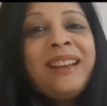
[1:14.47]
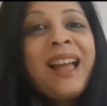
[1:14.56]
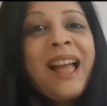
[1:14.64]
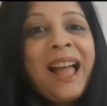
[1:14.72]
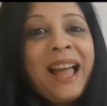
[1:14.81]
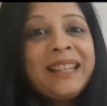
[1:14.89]

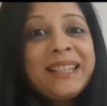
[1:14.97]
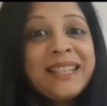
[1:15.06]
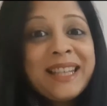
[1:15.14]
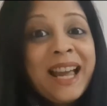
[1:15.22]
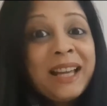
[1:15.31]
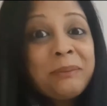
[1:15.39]
And
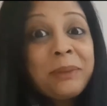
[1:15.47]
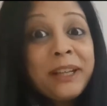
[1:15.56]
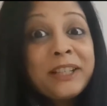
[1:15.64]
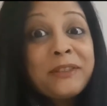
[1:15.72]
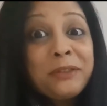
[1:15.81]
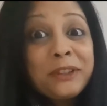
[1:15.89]
dad
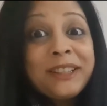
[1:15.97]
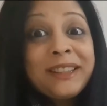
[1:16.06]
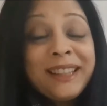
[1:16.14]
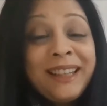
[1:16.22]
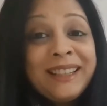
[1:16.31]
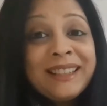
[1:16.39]
pays for the
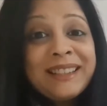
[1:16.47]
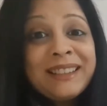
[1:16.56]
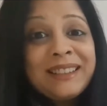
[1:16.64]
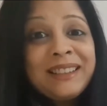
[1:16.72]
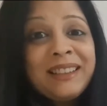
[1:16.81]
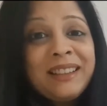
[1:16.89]
things.
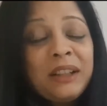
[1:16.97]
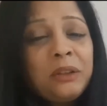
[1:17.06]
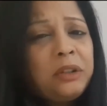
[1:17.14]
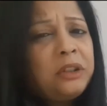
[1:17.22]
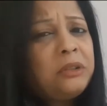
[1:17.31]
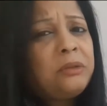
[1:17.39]

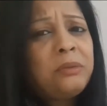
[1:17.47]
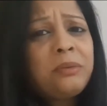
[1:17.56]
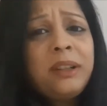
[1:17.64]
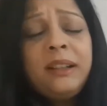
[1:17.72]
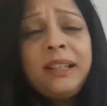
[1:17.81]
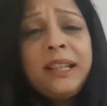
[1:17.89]
You
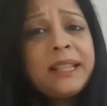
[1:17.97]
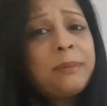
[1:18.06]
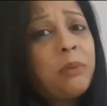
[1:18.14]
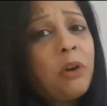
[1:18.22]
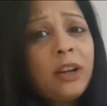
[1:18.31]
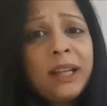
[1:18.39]
really
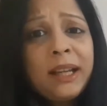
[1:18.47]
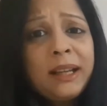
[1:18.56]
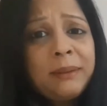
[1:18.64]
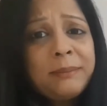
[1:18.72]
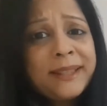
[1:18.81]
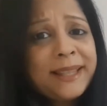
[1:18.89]
spoil
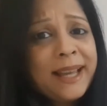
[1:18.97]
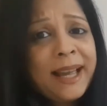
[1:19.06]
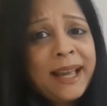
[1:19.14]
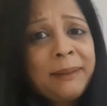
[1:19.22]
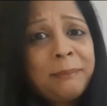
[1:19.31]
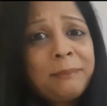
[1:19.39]
him,
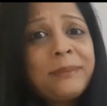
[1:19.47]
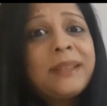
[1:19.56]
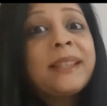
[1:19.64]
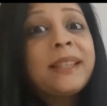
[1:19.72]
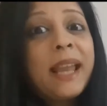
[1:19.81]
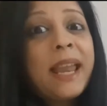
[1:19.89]
Sam,
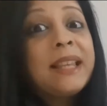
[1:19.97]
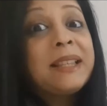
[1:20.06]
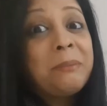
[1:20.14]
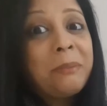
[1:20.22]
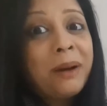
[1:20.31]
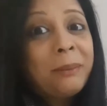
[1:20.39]
says
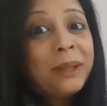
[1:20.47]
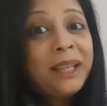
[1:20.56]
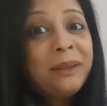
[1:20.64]
mummy.